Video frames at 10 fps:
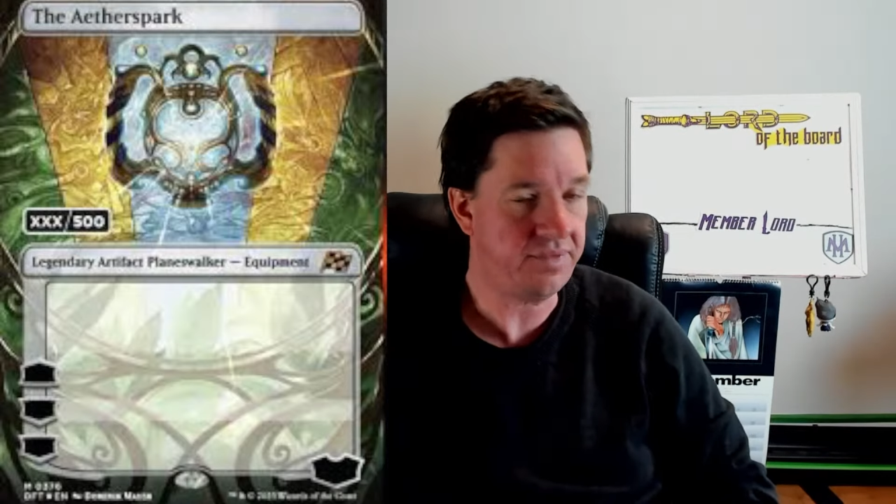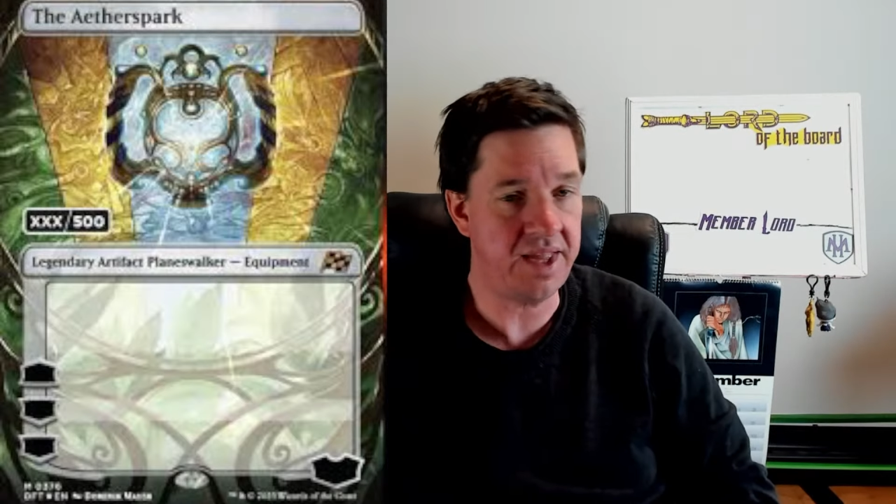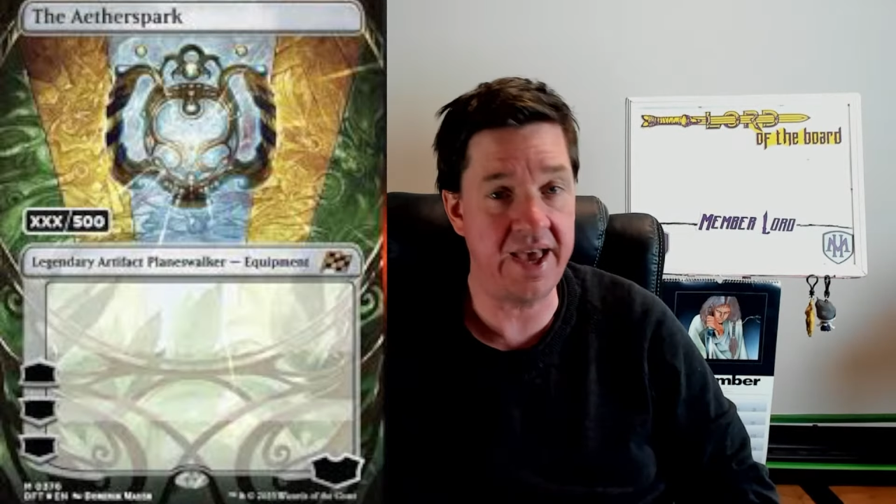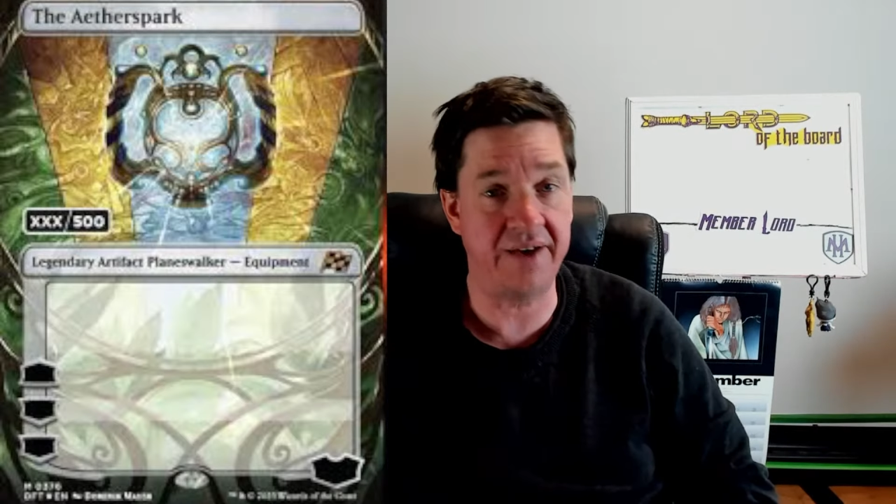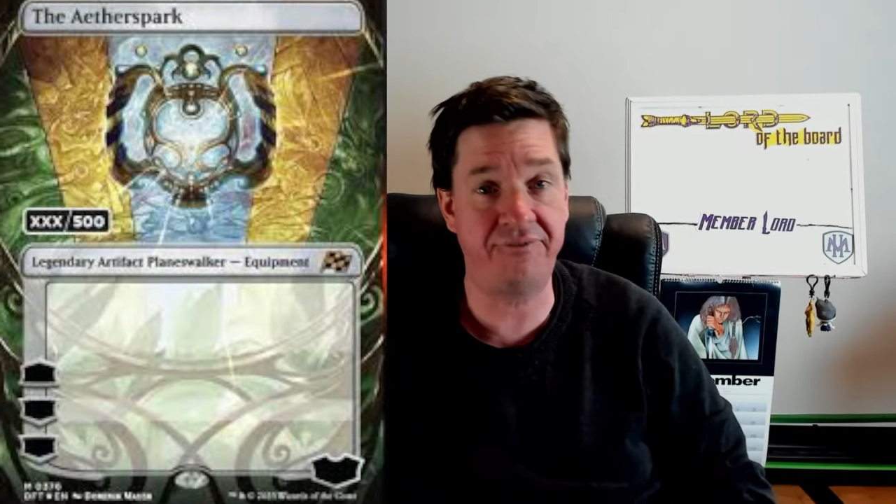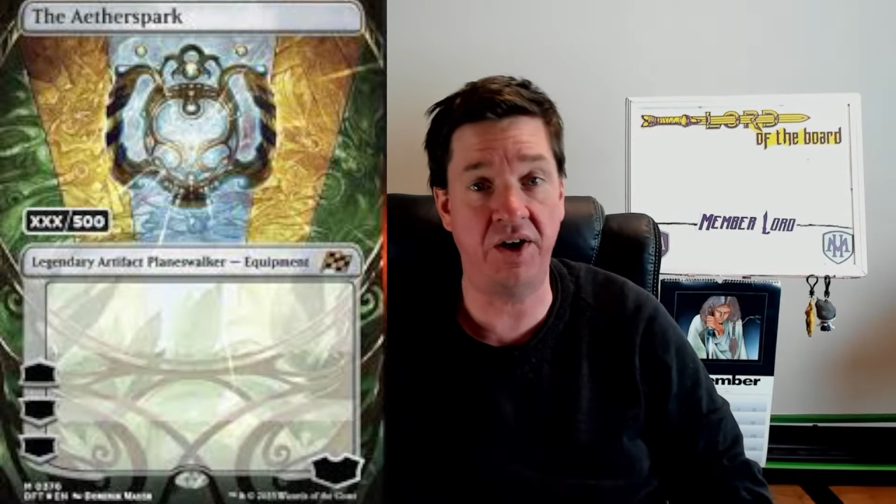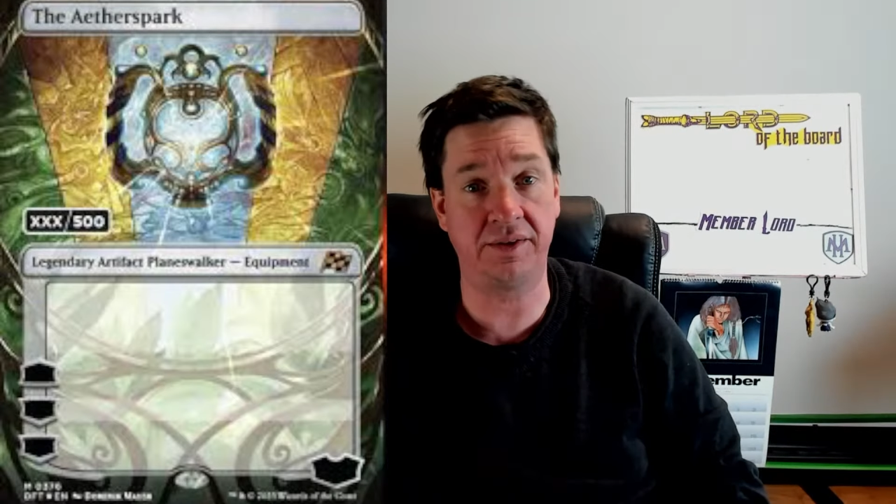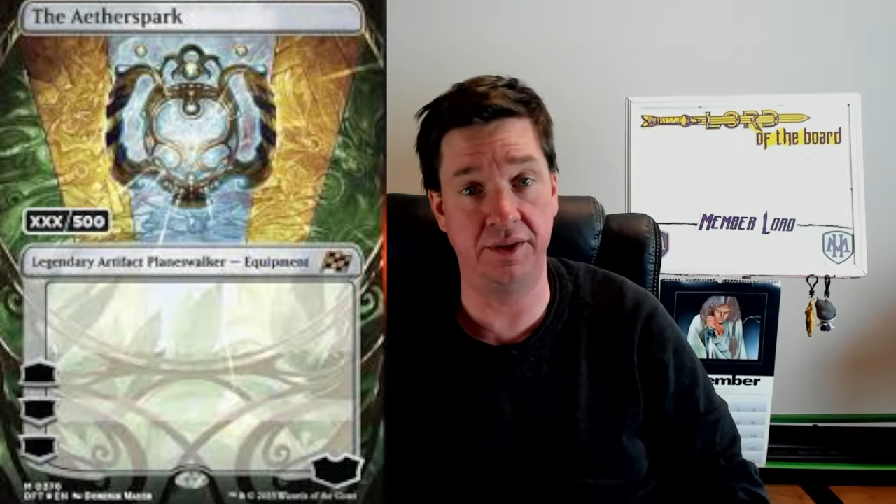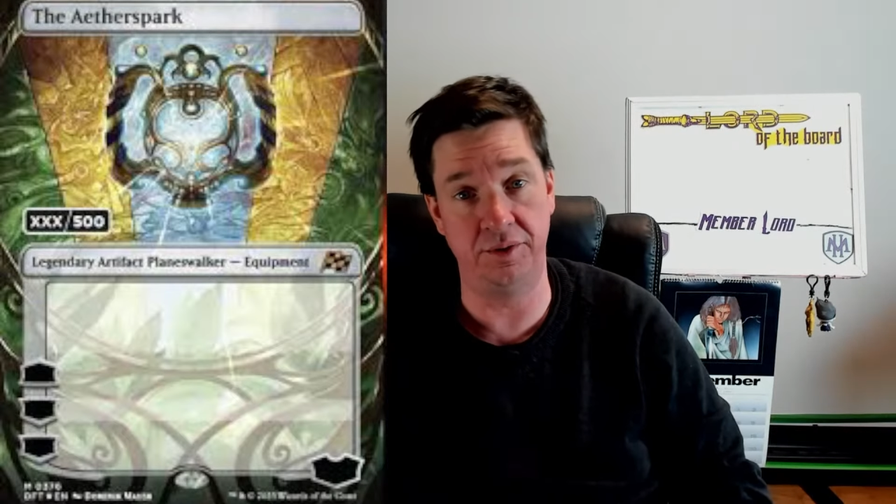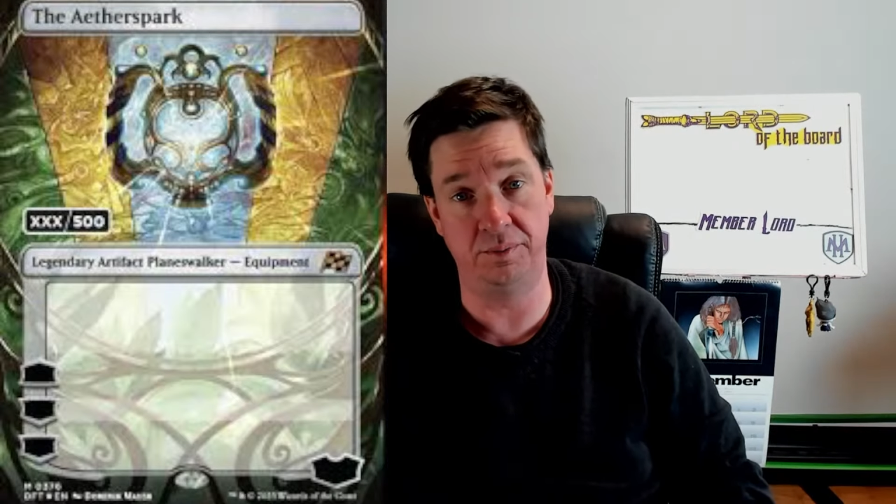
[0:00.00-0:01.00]
Yeah, fuck
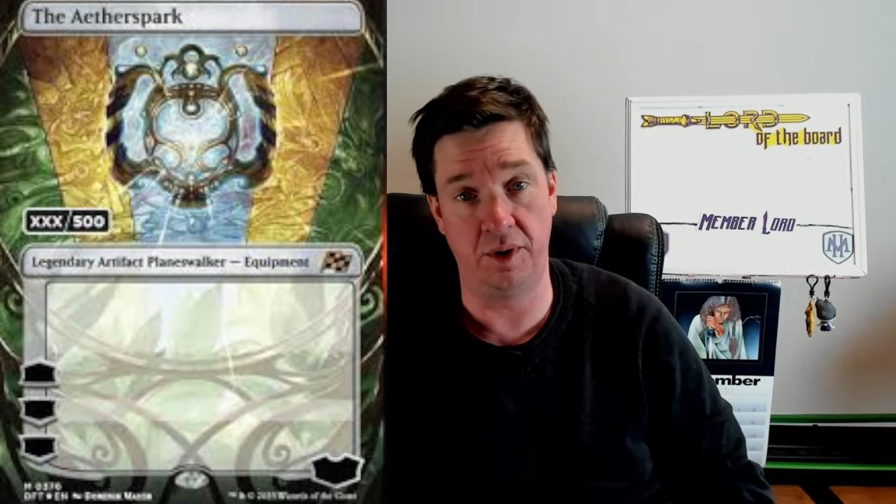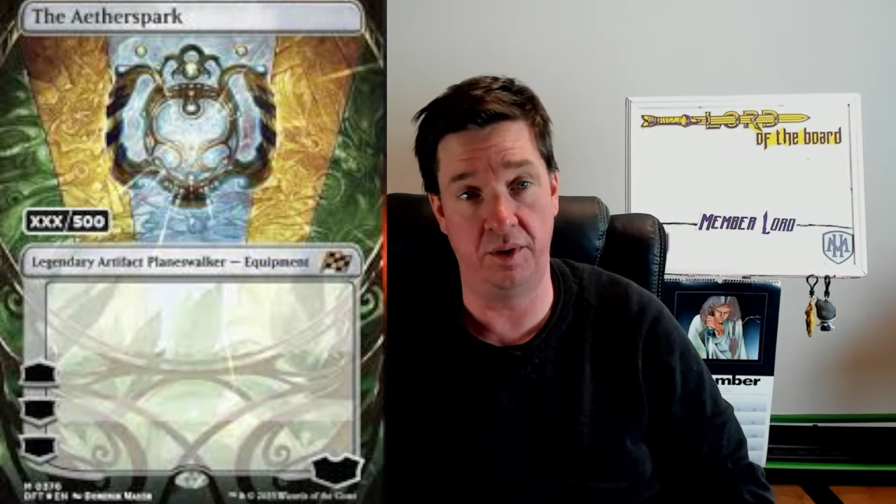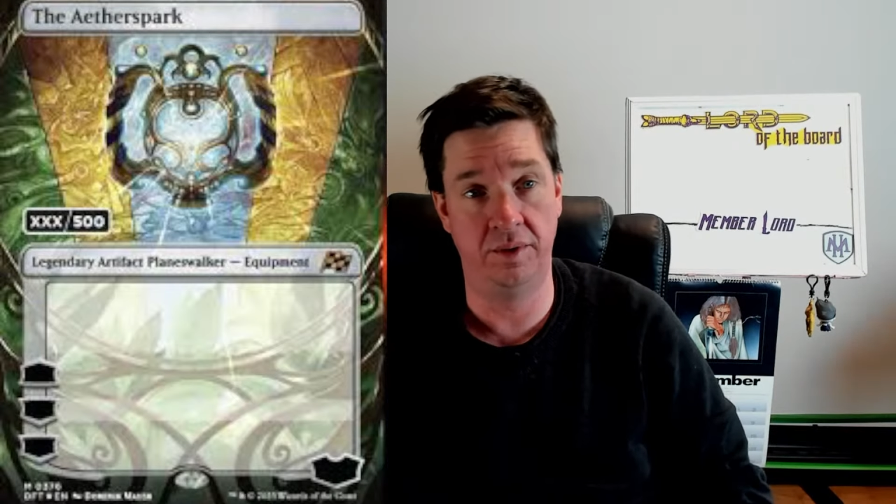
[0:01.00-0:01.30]
loot, bro.